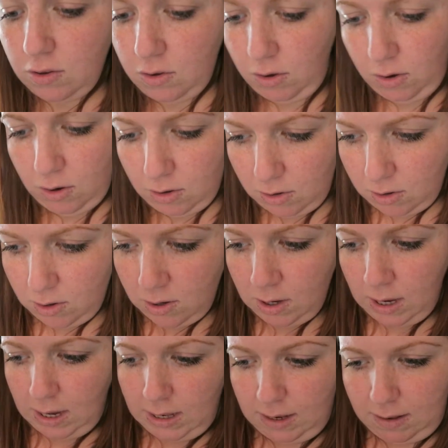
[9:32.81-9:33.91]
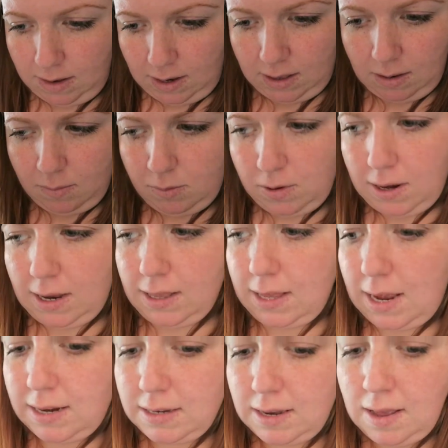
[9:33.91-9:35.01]
uncooked. It is edible like
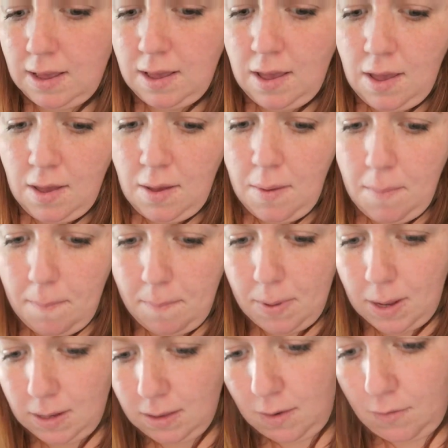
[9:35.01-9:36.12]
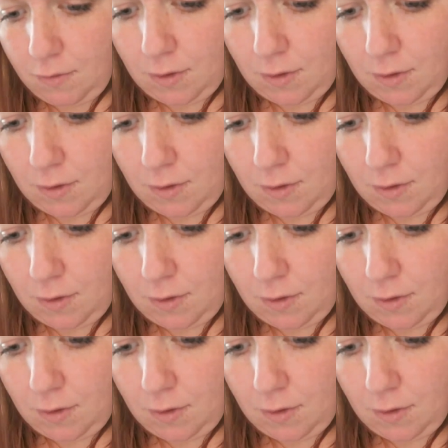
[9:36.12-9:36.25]
that. But